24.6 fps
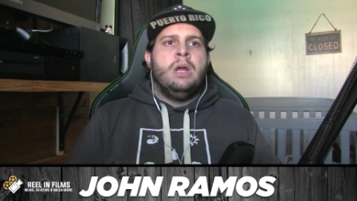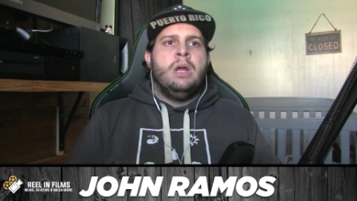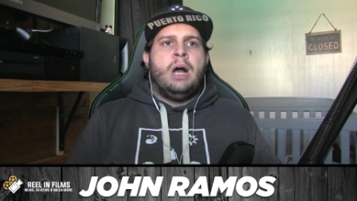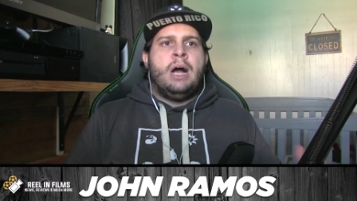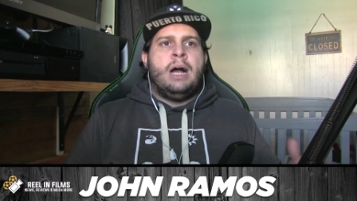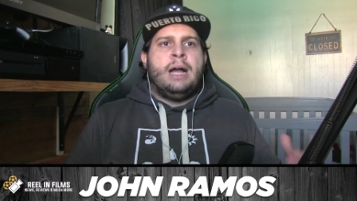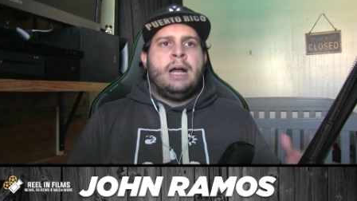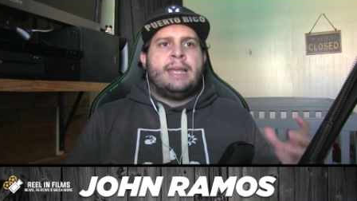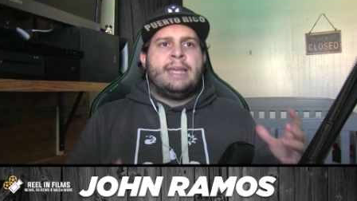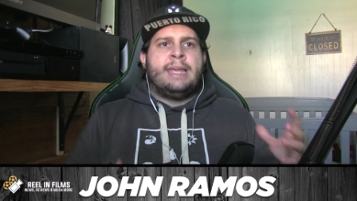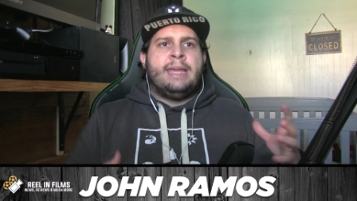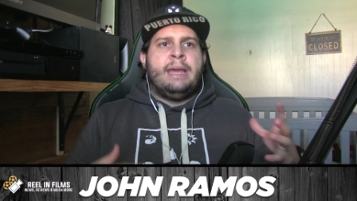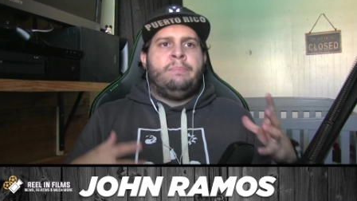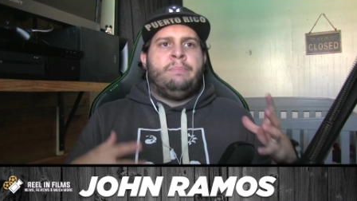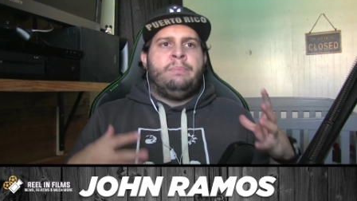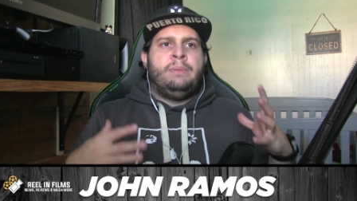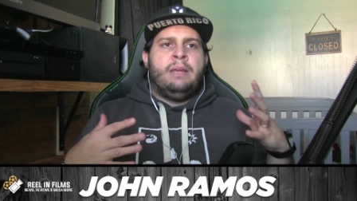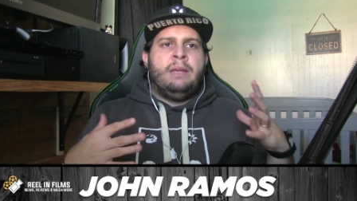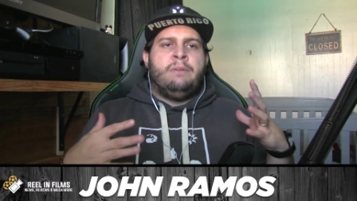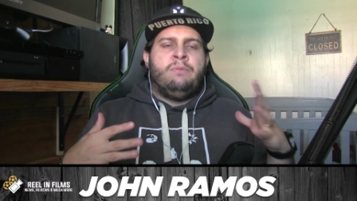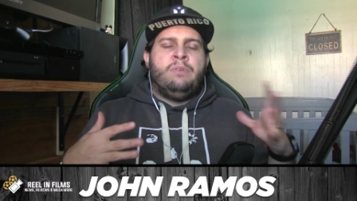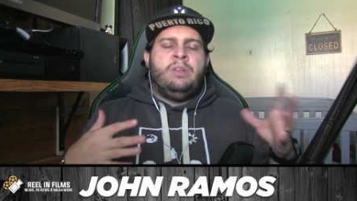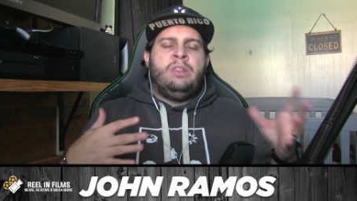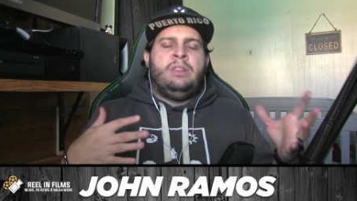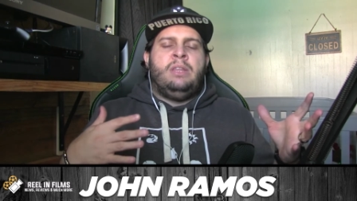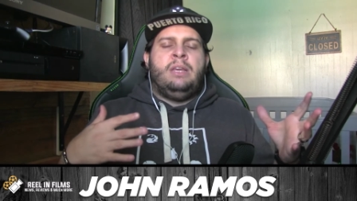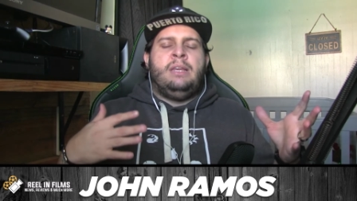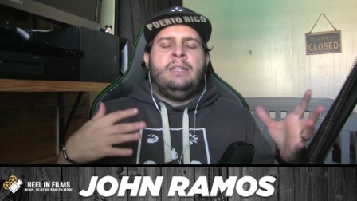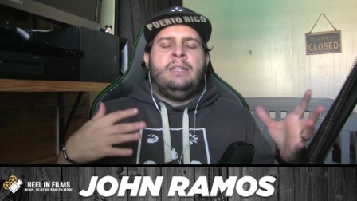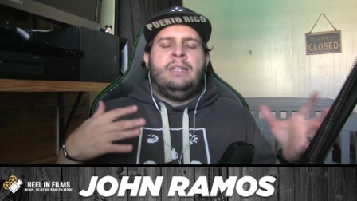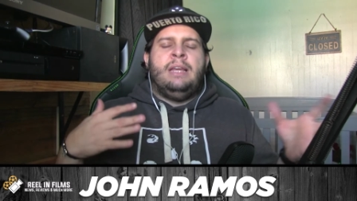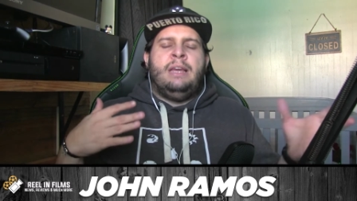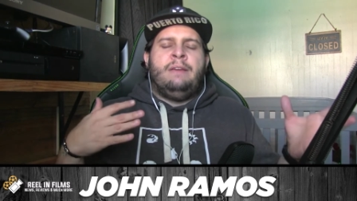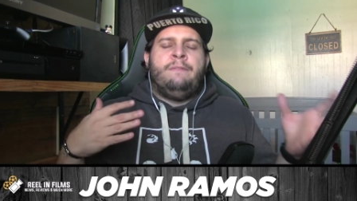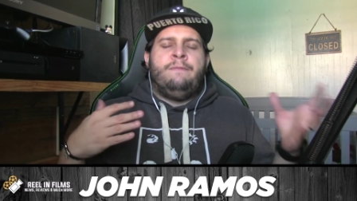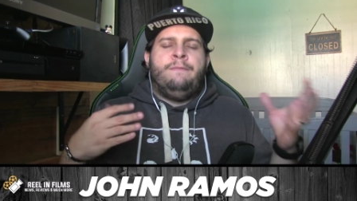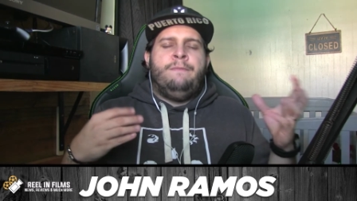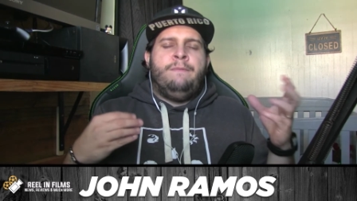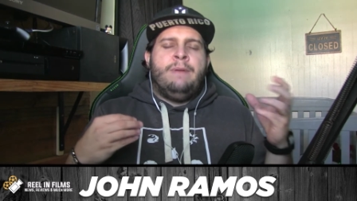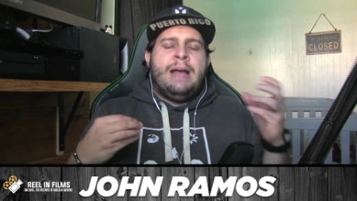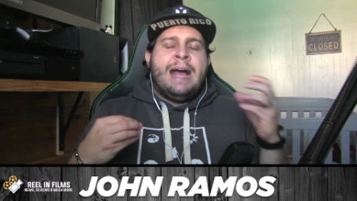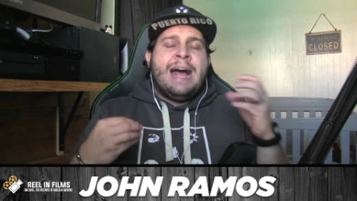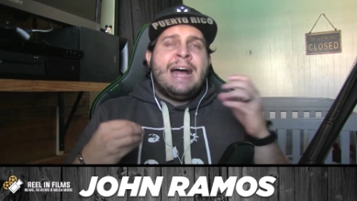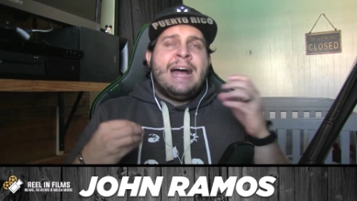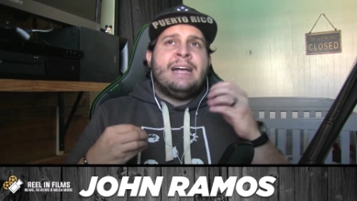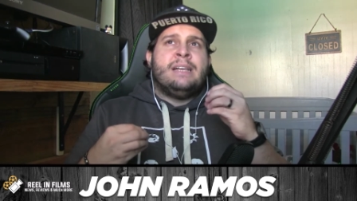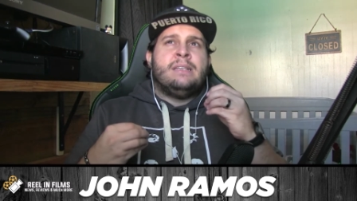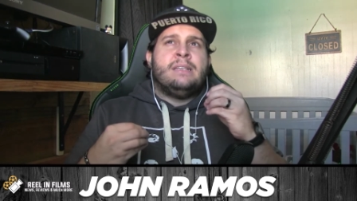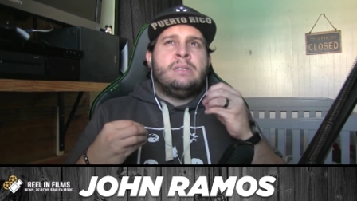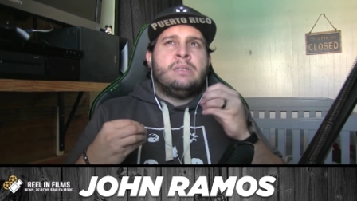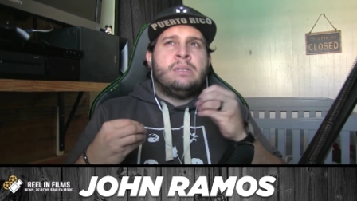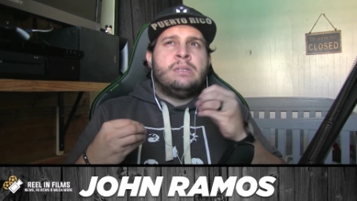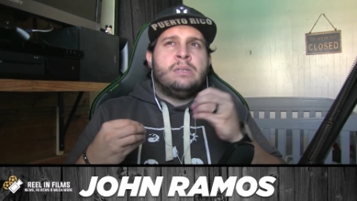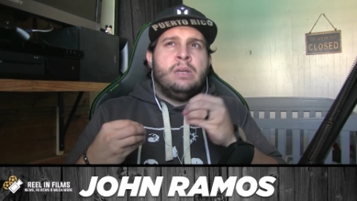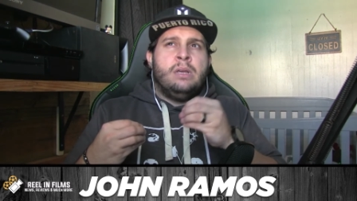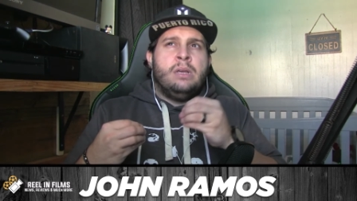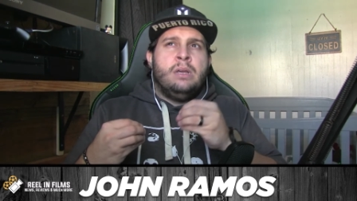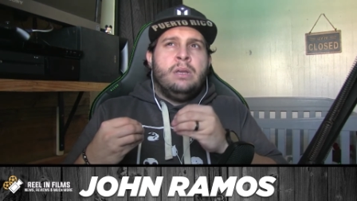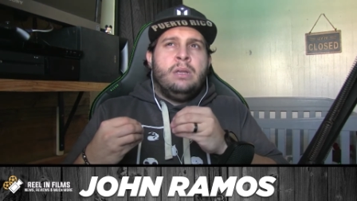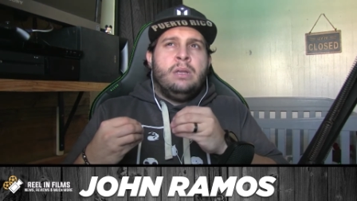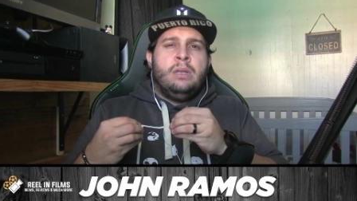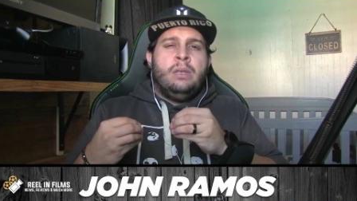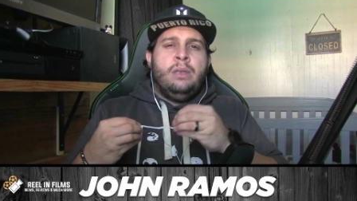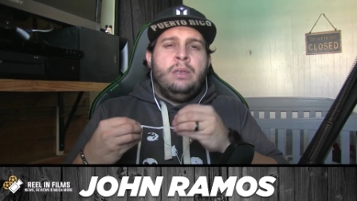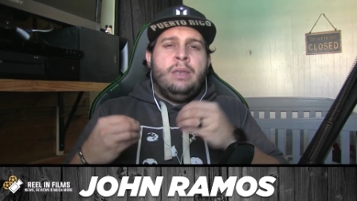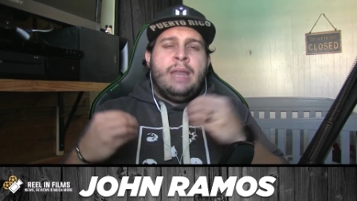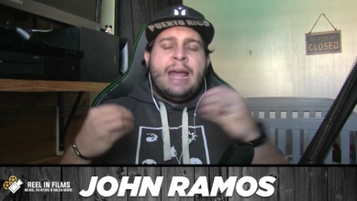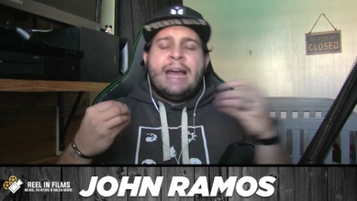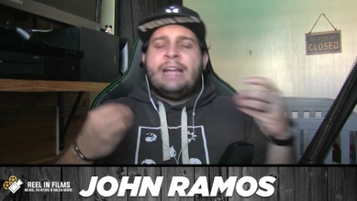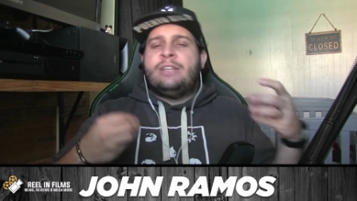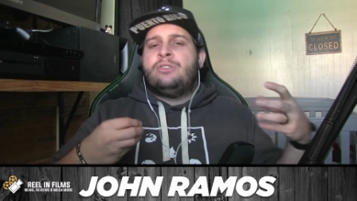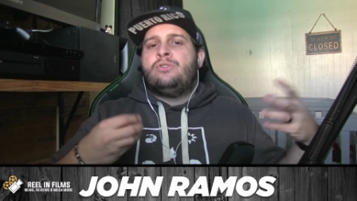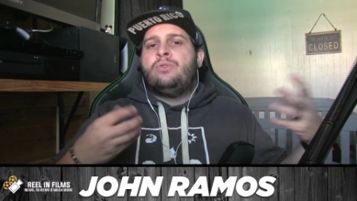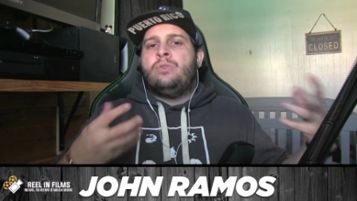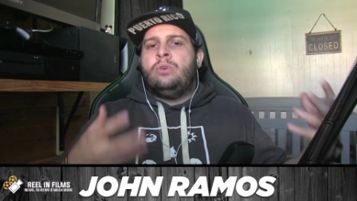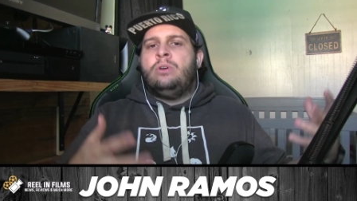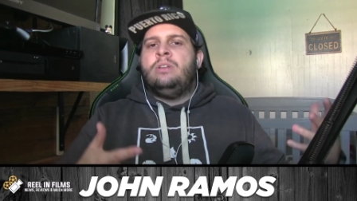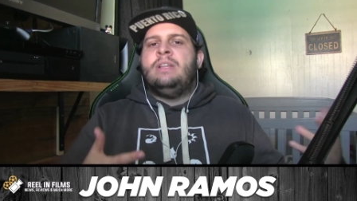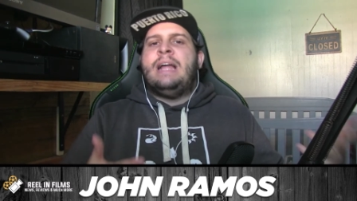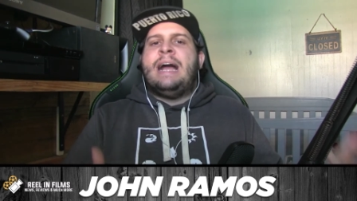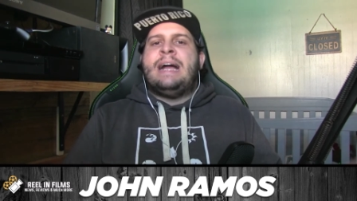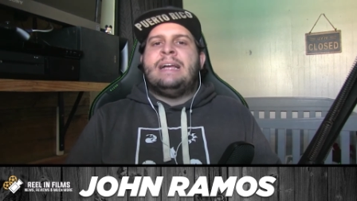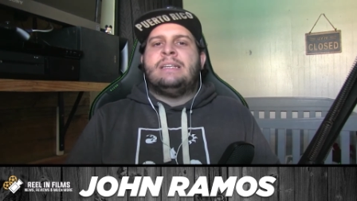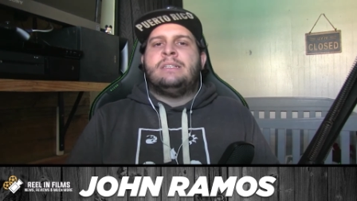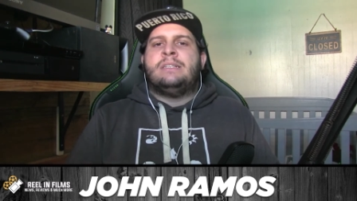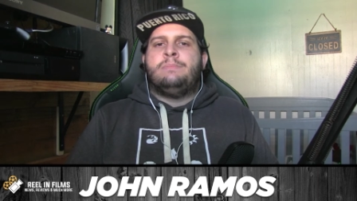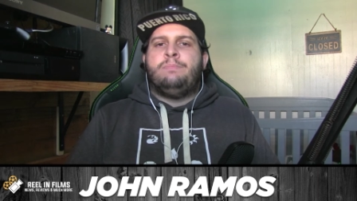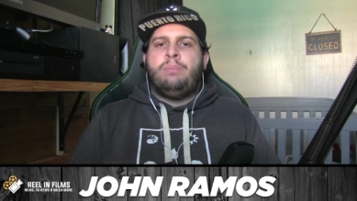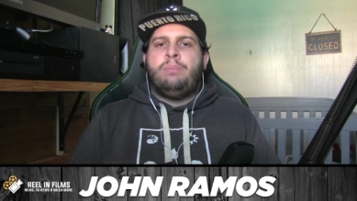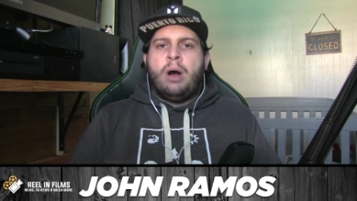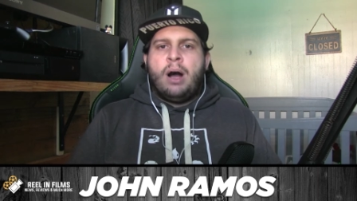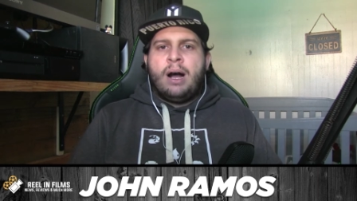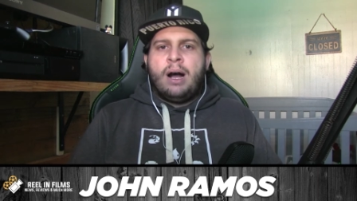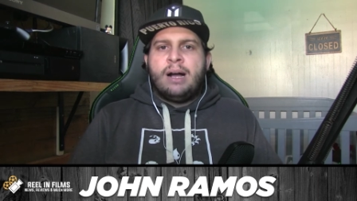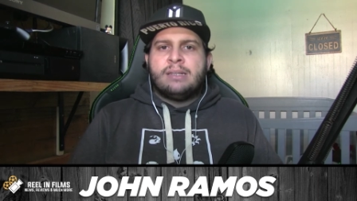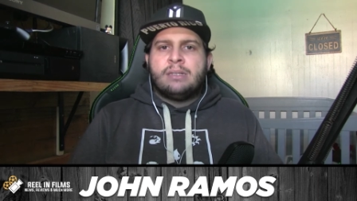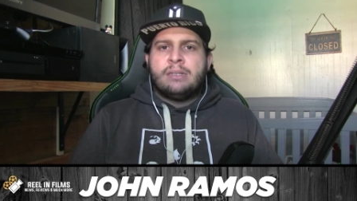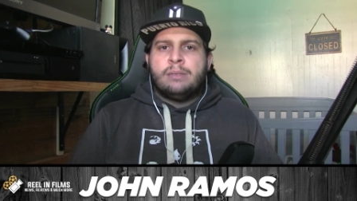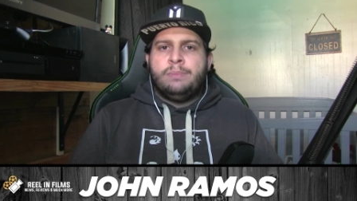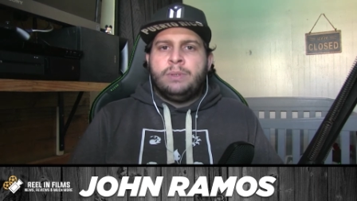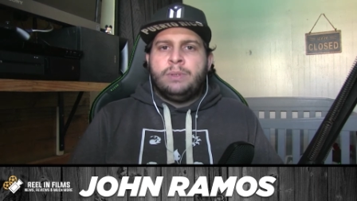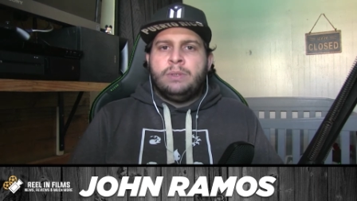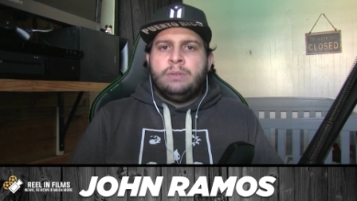uh, kept everything like as natural as possible,